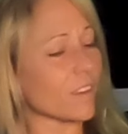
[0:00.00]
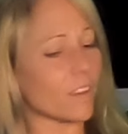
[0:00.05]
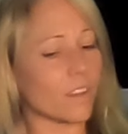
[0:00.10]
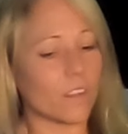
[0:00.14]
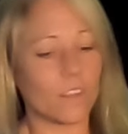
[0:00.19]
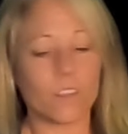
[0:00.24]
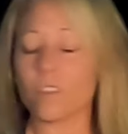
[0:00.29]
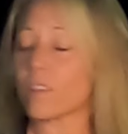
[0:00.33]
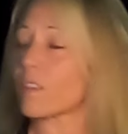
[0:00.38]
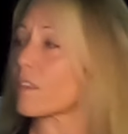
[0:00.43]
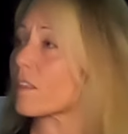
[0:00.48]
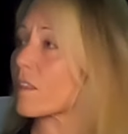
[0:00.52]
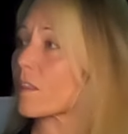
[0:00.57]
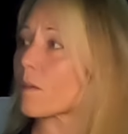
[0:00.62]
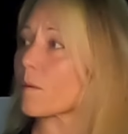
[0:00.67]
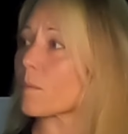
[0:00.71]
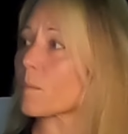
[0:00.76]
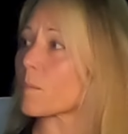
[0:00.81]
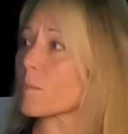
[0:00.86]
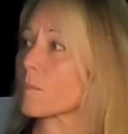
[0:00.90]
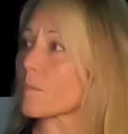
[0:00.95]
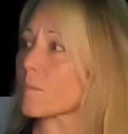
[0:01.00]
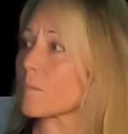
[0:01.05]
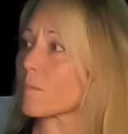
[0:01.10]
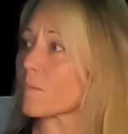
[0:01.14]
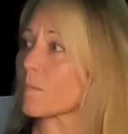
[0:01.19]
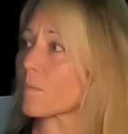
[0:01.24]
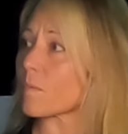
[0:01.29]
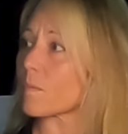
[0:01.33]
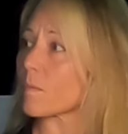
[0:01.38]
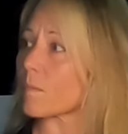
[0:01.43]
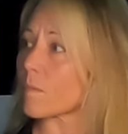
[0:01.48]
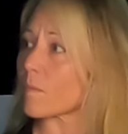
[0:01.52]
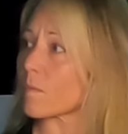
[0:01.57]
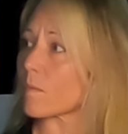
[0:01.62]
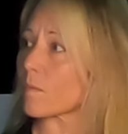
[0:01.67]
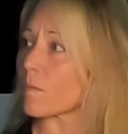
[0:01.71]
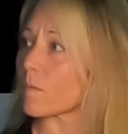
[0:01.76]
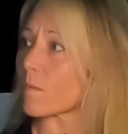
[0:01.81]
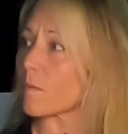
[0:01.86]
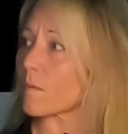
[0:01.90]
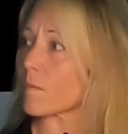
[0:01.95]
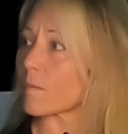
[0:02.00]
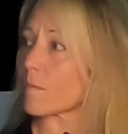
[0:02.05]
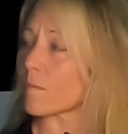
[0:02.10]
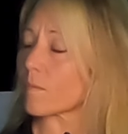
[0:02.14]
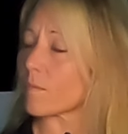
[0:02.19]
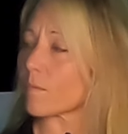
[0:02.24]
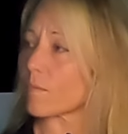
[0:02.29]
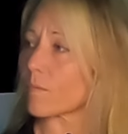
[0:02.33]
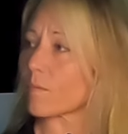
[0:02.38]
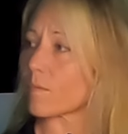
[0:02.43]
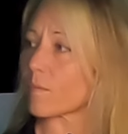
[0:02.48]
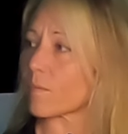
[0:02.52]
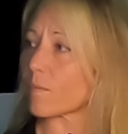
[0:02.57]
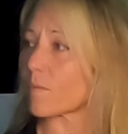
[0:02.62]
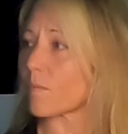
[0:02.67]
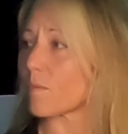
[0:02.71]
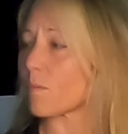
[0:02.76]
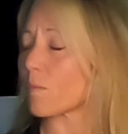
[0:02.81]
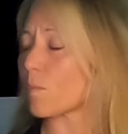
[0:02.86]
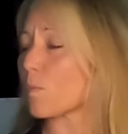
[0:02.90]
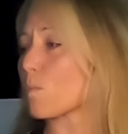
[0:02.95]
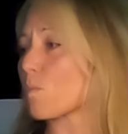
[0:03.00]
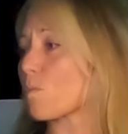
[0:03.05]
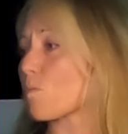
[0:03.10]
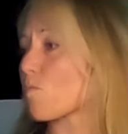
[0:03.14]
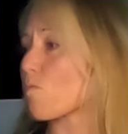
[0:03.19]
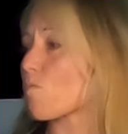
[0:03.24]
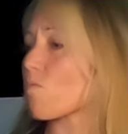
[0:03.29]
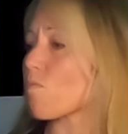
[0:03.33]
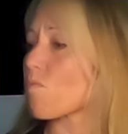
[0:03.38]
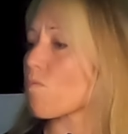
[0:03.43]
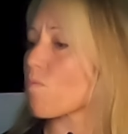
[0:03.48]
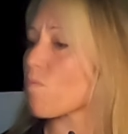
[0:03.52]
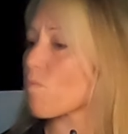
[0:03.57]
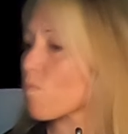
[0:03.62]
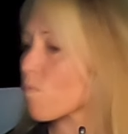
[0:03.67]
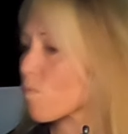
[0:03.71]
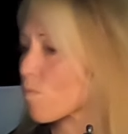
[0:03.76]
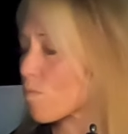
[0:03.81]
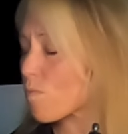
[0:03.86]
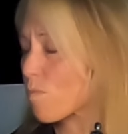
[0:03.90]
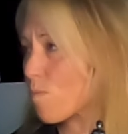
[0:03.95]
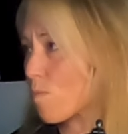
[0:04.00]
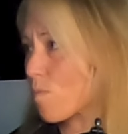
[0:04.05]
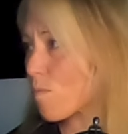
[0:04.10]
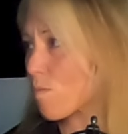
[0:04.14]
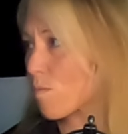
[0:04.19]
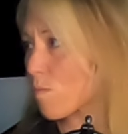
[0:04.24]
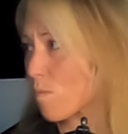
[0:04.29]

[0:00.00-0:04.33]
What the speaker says: This person isn't speaking.